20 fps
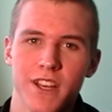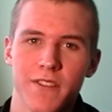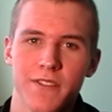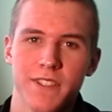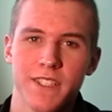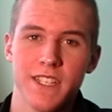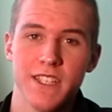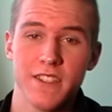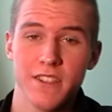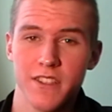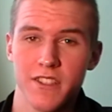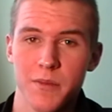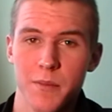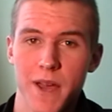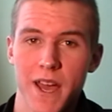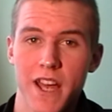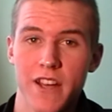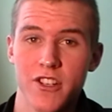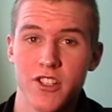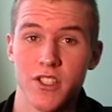tough season
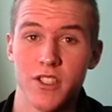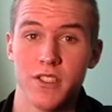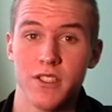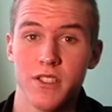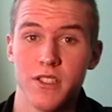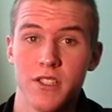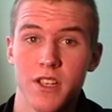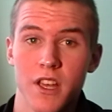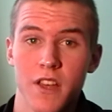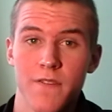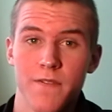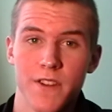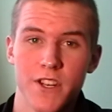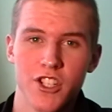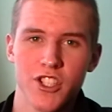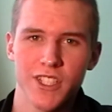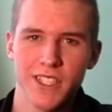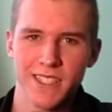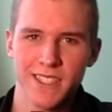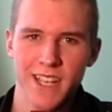smashes,
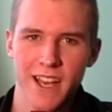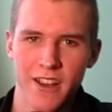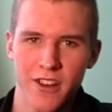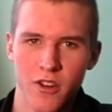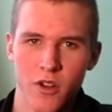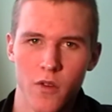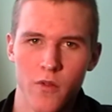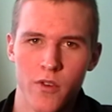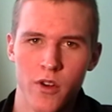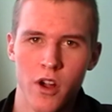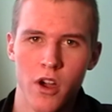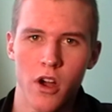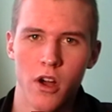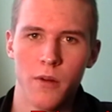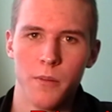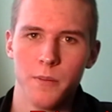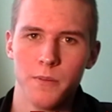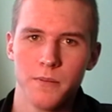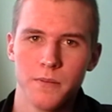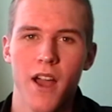finishing second
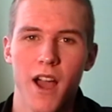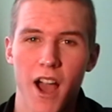overall.